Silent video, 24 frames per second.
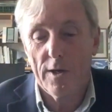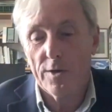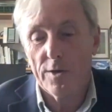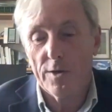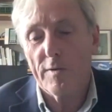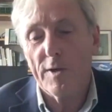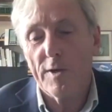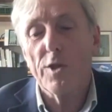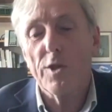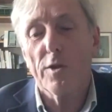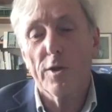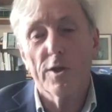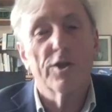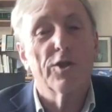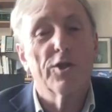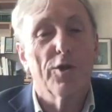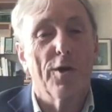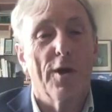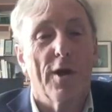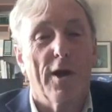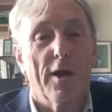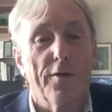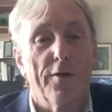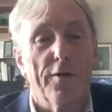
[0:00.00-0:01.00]
So that's an
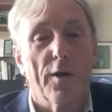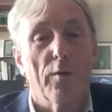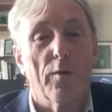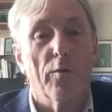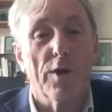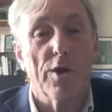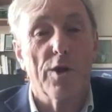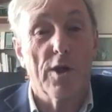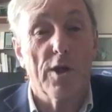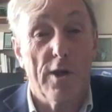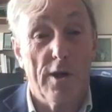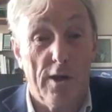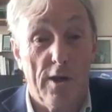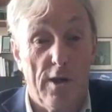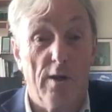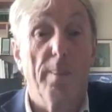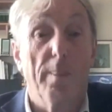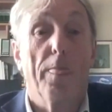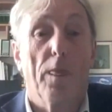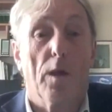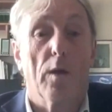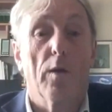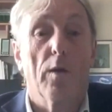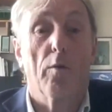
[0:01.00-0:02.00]
issue that I think we see
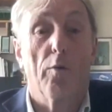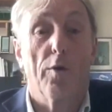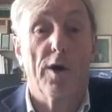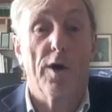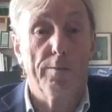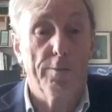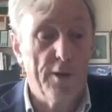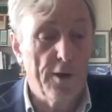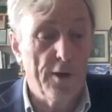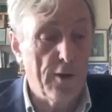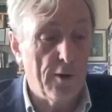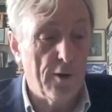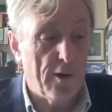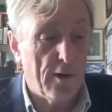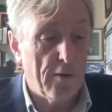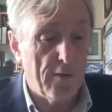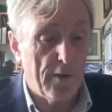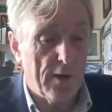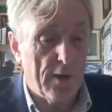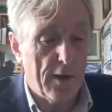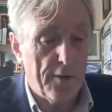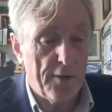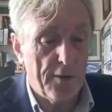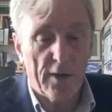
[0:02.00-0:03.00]
quite a bit
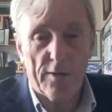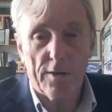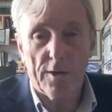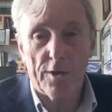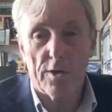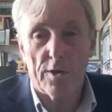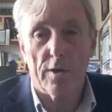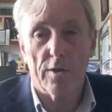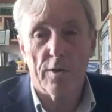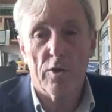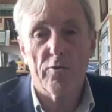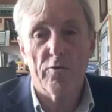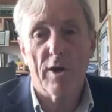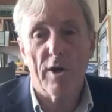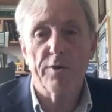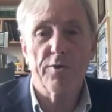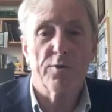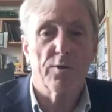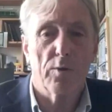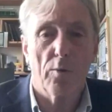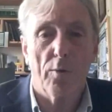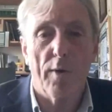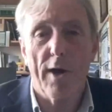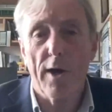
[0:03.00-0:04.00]
of, and I think there's a
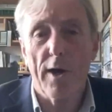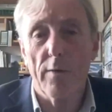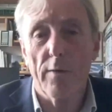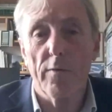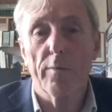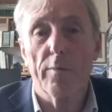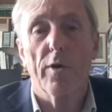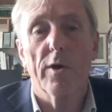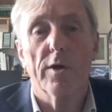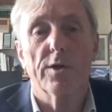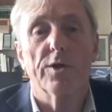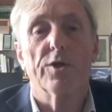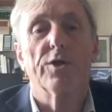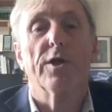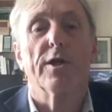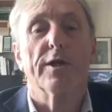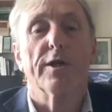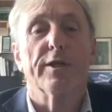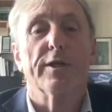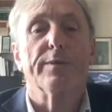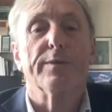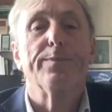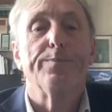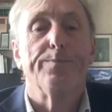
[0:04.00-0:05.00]
structured way of approaching
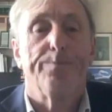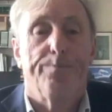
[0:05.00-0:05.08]
it.